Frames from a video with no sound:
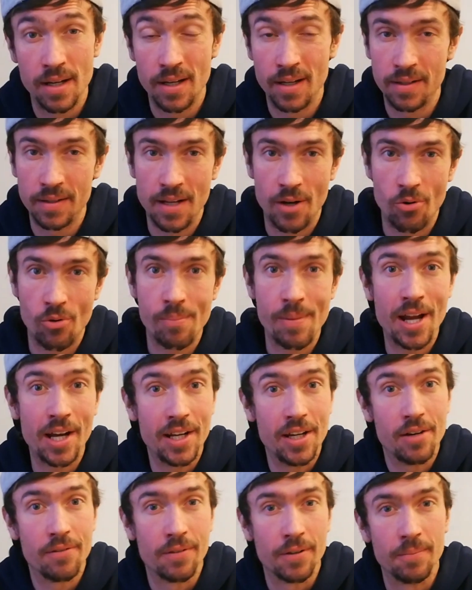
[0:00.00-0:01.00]
There were
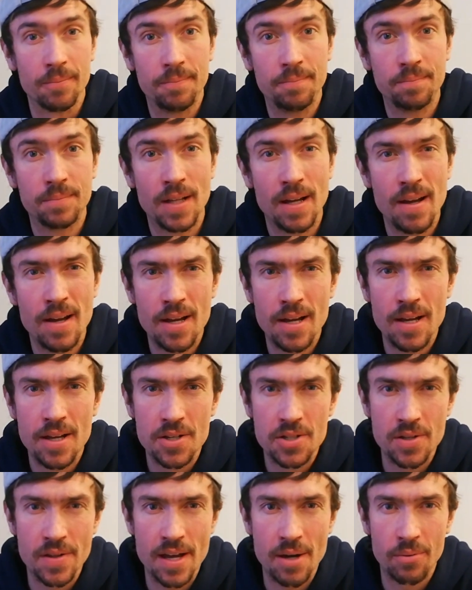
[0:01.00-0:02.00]
many of them.
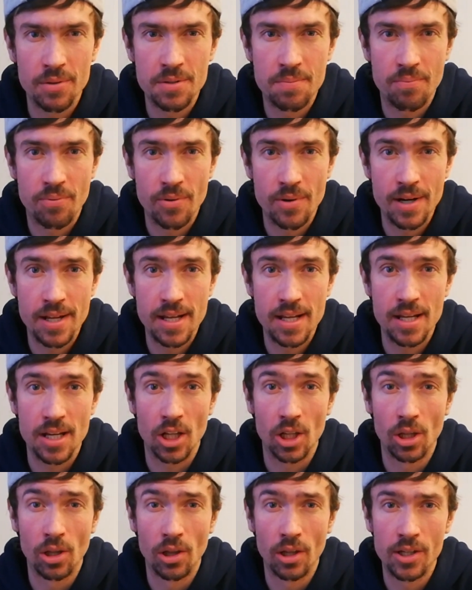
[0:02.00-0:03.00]
So that was pretty
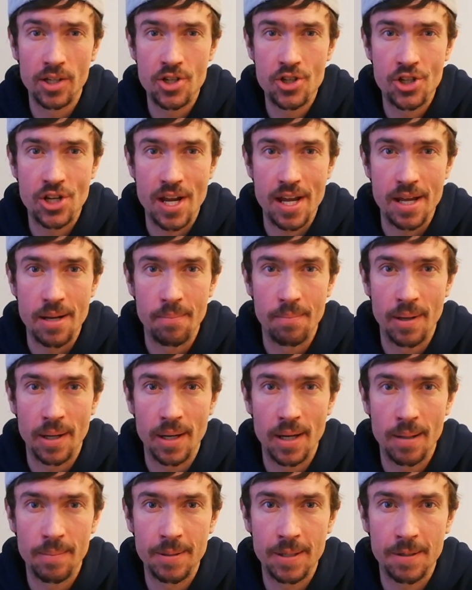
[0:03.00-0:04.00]
legit,
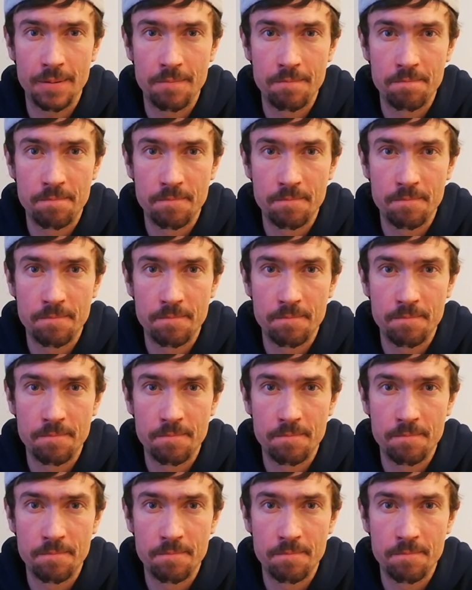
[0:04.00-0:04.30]
Bob.